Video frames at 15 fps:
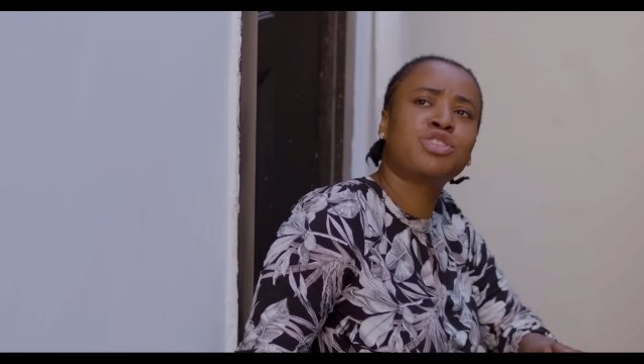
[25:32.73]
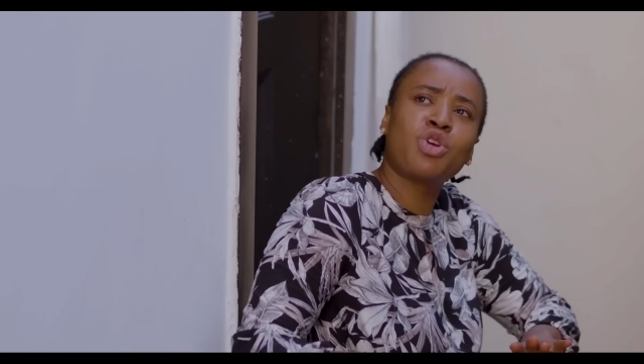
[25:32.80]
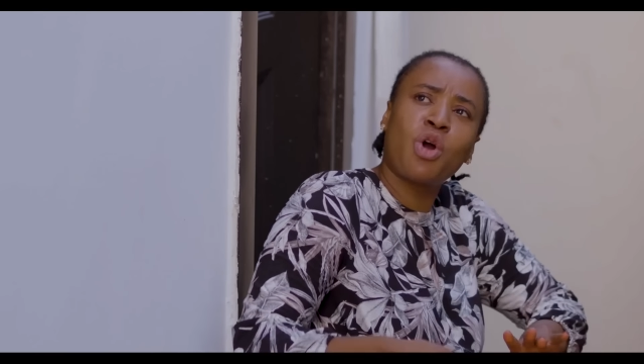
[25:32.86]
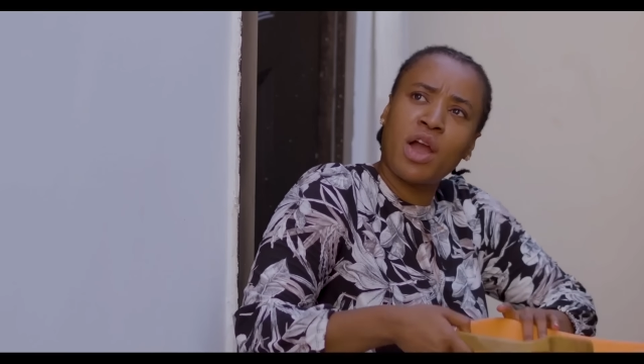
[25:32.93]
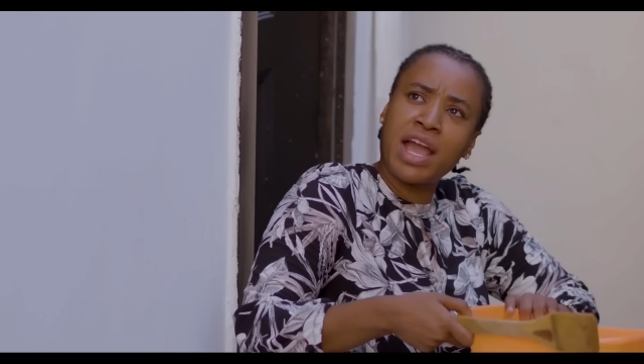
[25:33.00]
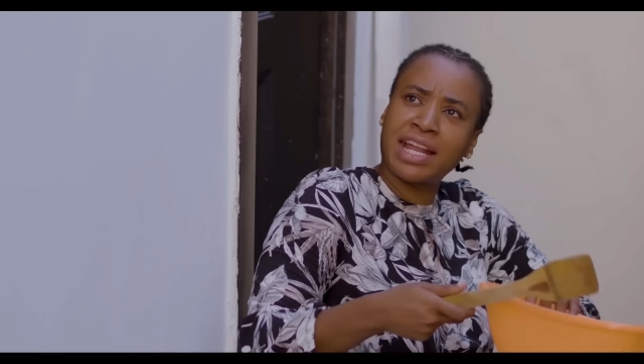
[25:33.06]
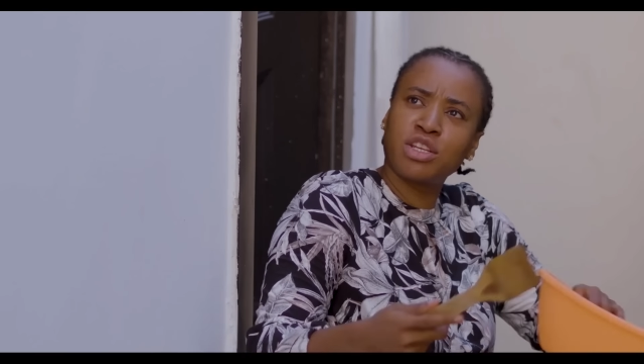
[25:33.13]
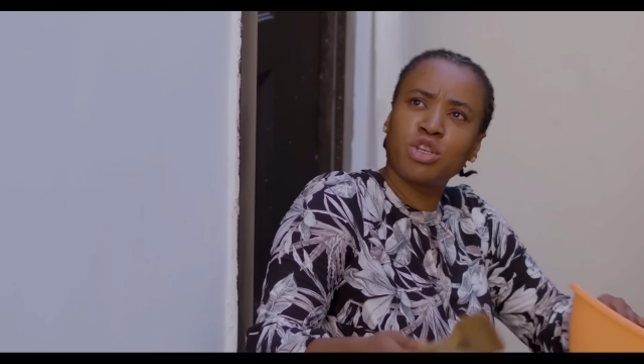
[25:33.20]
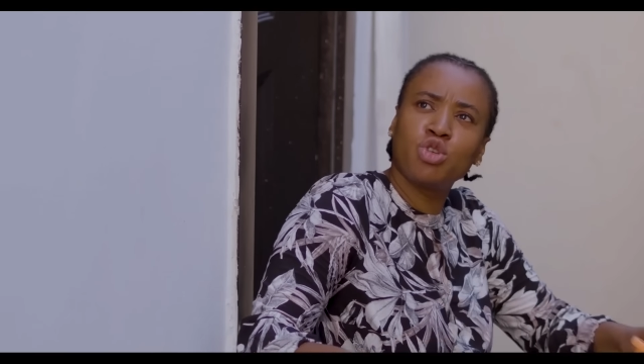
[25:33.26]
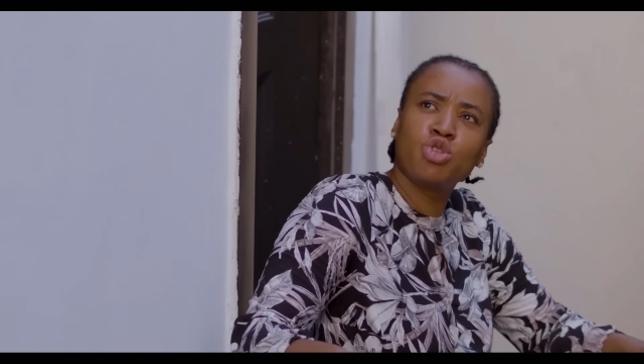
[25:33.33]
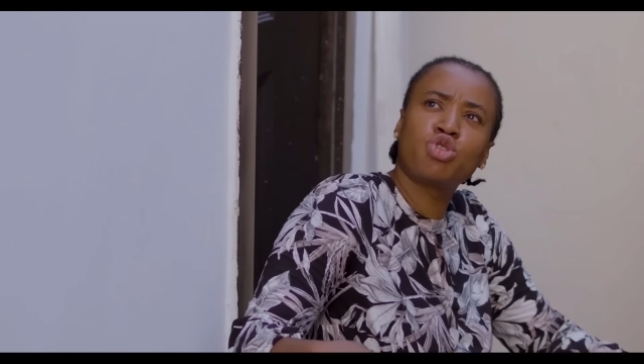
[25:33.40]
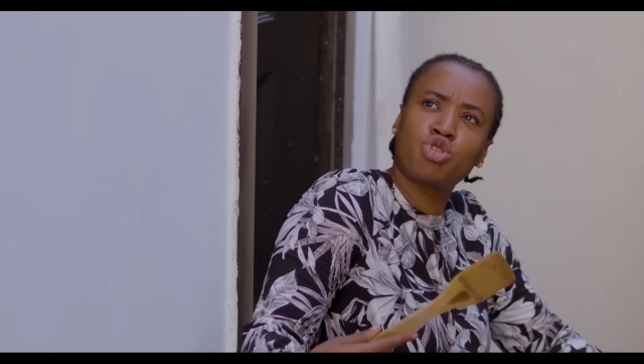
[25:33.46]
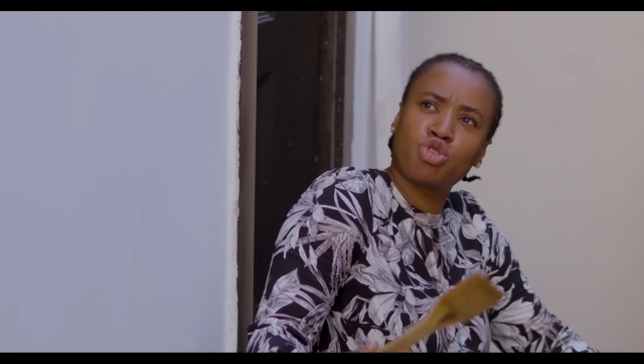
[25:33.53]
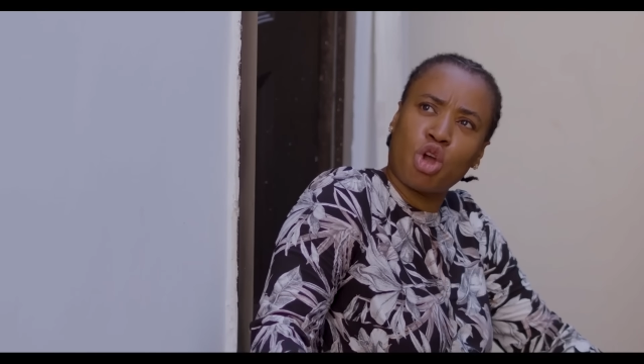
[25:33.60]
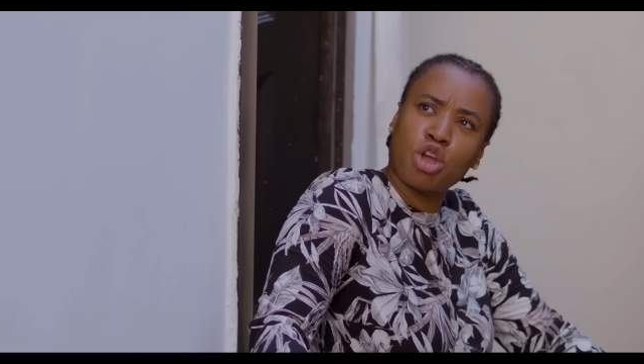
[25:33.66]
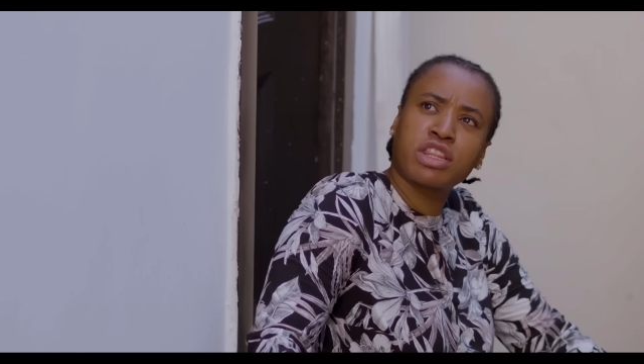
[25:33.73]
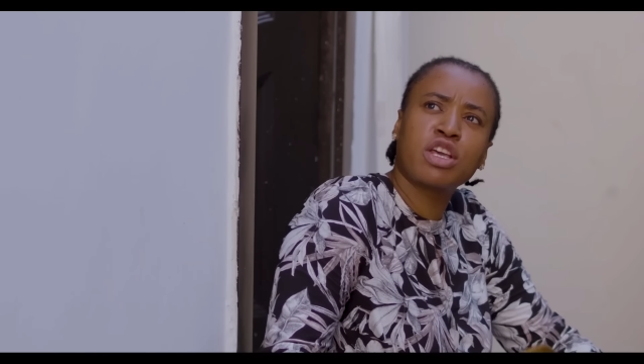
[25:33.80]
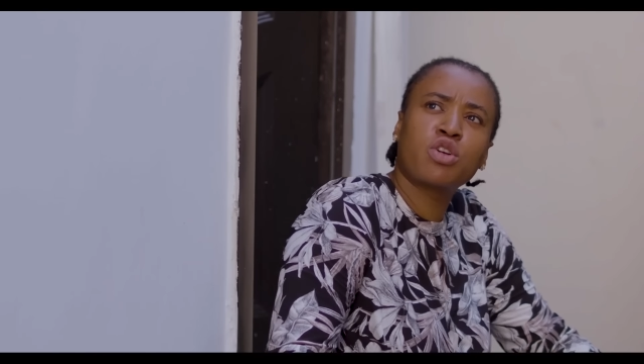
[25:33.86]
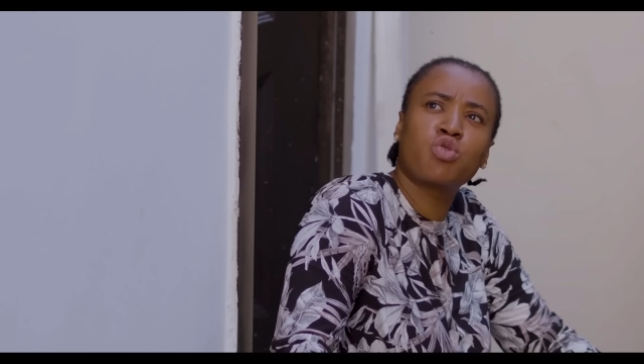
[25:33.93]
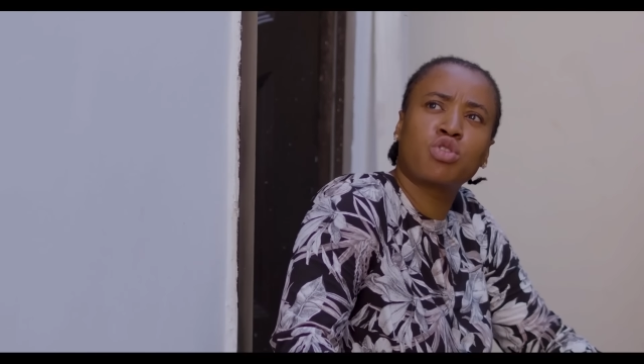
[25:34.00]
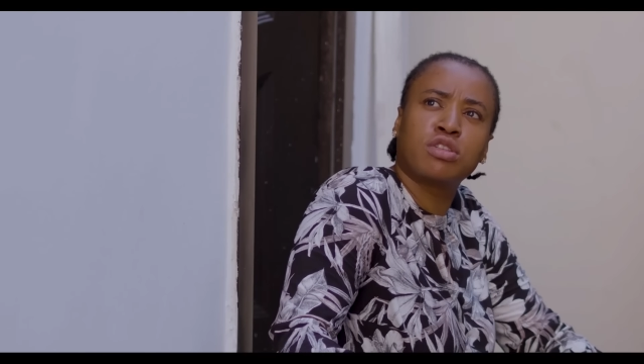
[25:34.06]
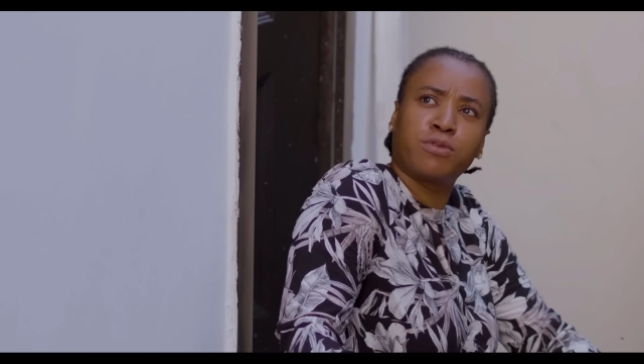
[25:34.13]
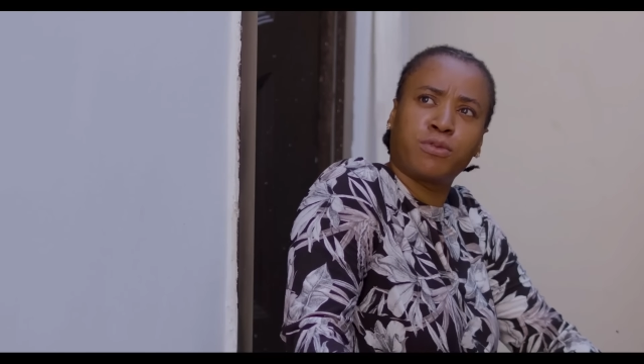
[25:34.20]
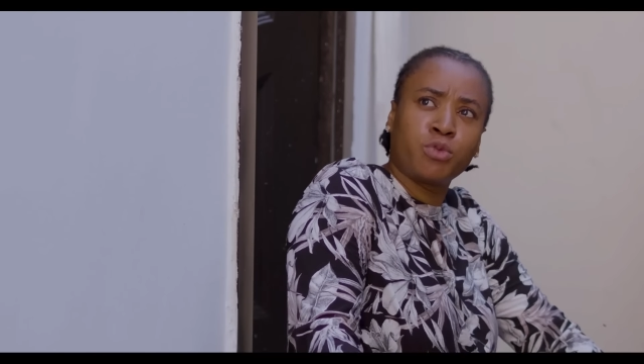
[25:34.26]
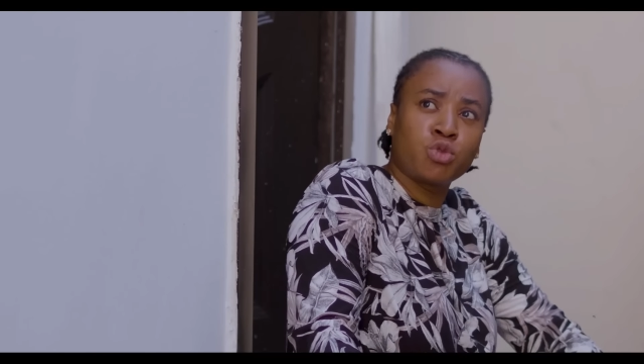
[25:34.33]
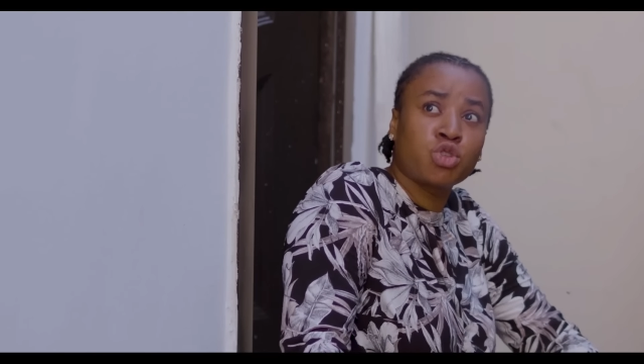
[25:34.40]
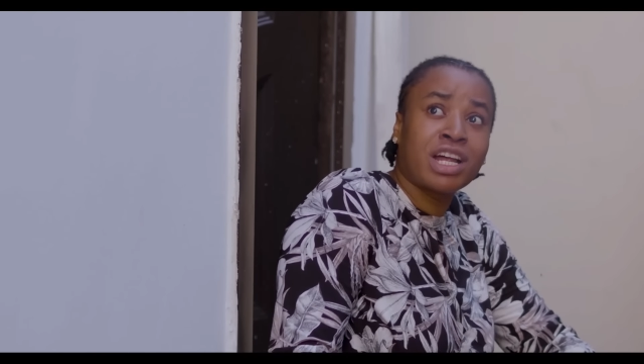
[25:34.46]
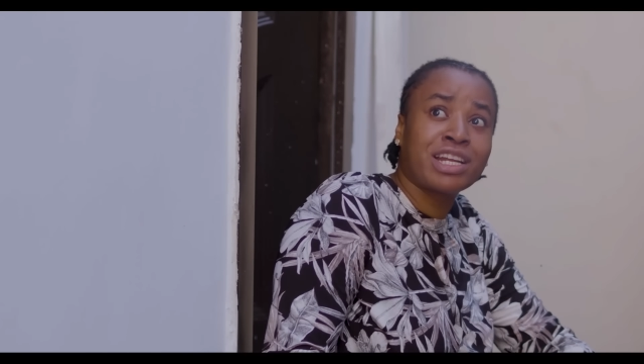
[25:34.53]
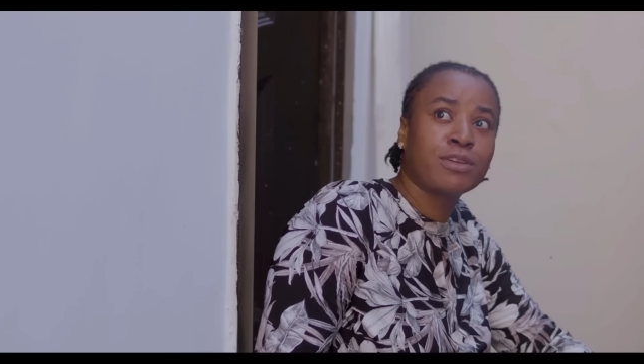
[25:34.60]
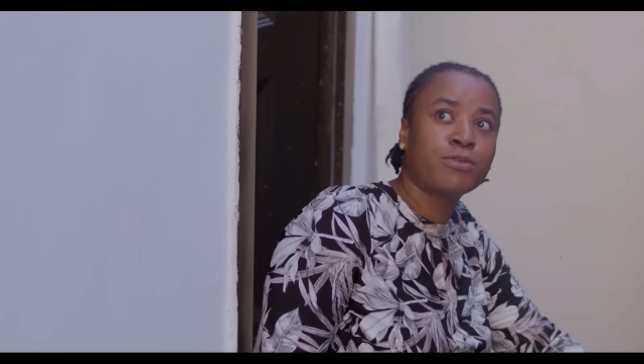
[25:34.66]
Joy, I use Joy to cook the
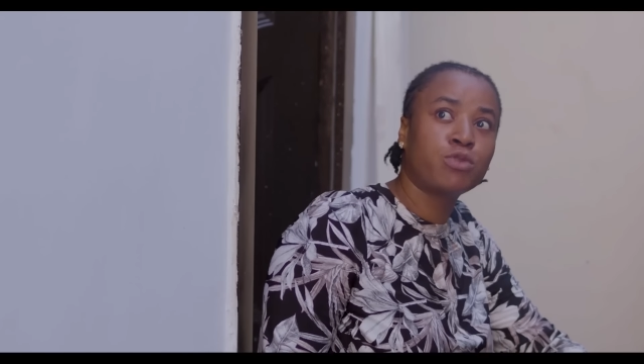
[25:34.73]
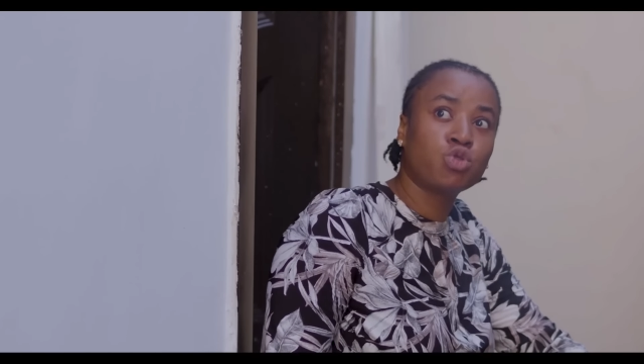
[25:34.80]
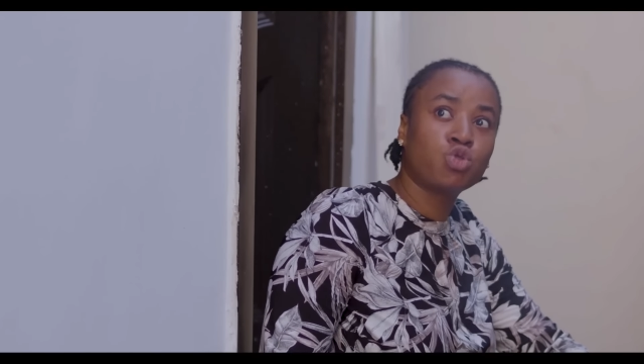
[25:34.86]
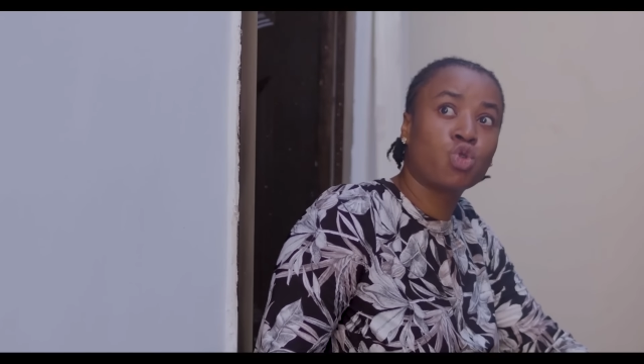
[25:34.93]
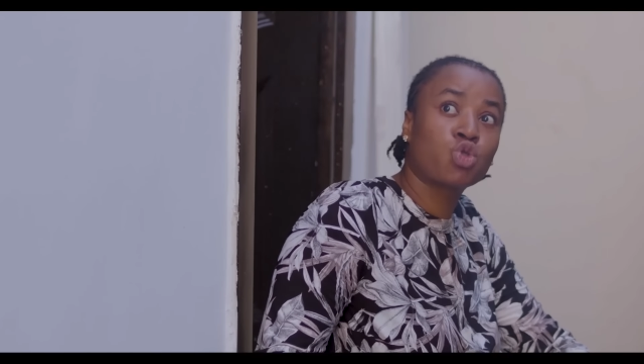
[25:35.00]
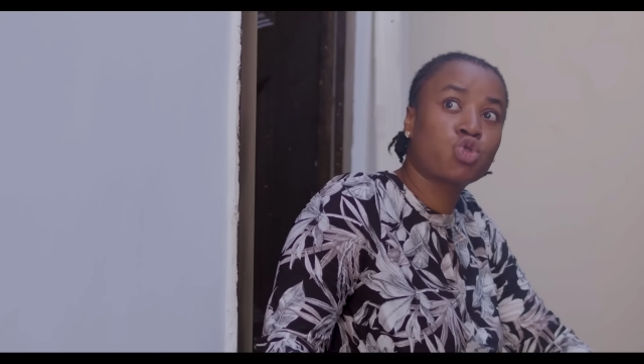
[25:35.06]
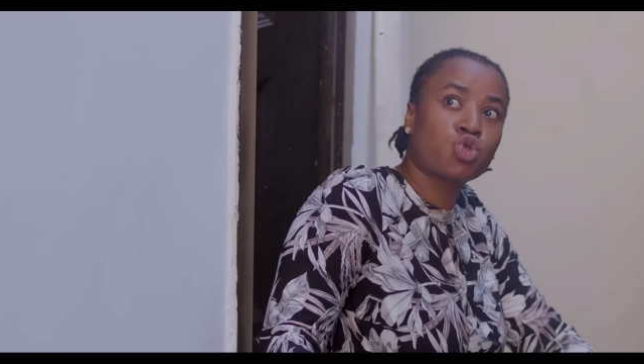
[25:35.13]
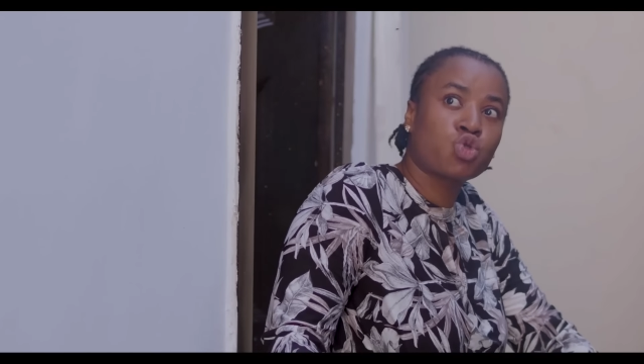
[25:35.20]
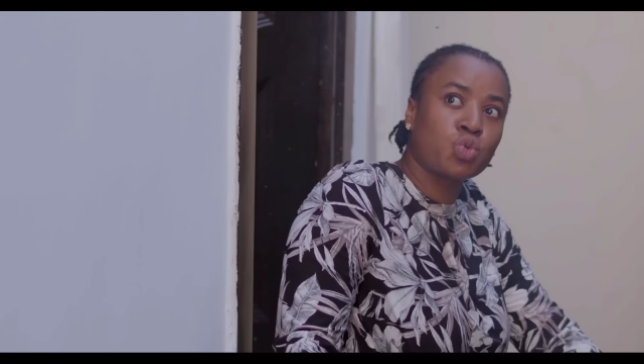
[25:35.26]
food so that the food goes